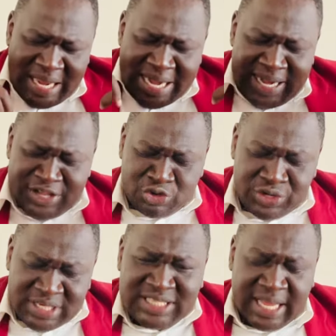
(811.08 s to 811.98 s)
the
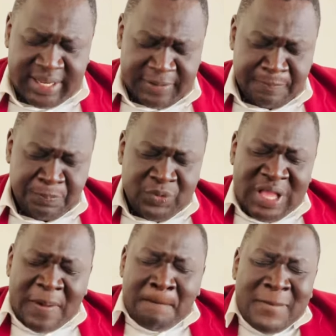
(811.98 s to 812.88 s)
judiciary
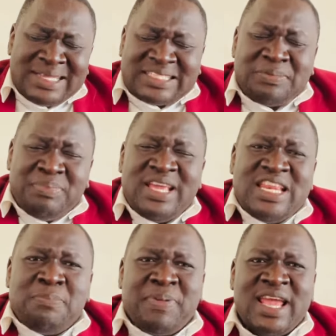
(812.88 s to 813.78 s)
must be
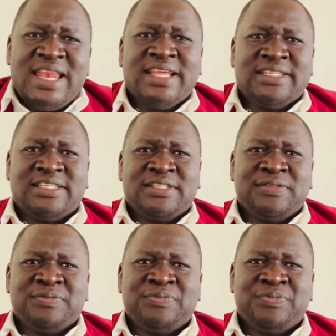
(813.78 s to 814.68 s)
independent.
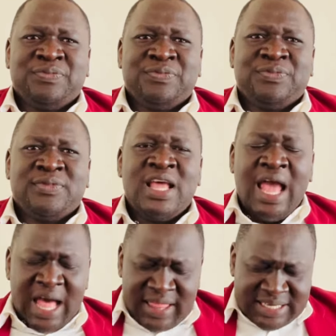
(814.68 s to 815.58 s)

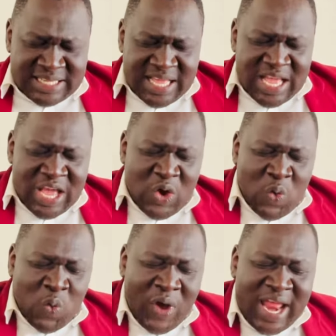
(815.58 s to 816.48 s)
That
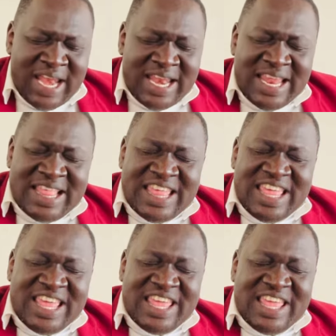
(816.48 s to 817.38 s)
when
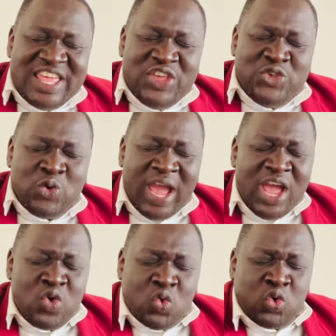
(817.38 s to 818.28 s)
you
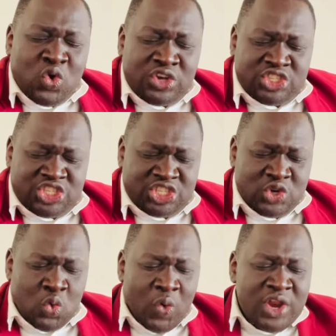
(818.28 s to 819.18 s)
encroach,
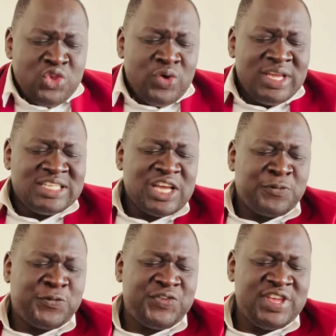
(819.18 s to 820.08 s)
when you
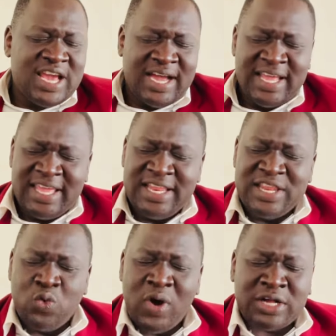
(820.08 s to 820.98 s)
interfere in
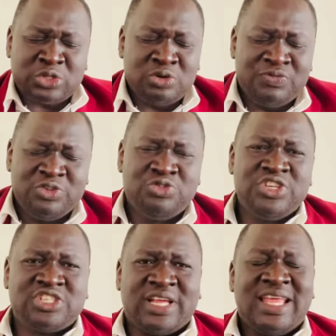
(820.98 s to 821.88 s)
the works of the
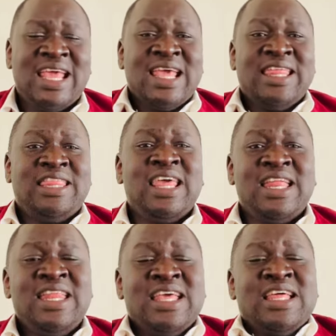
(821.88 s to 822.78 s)
judiciary,
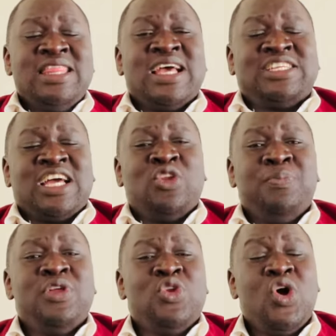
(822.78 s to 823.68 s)
then there shall
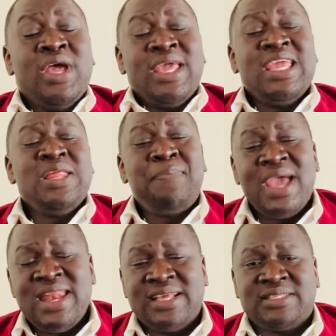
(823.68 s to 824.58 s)
be no
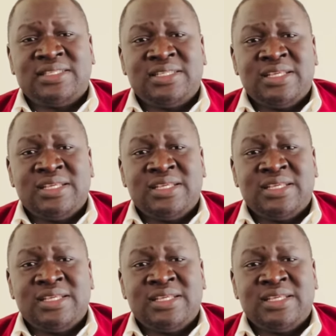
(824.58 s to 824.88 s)
independence.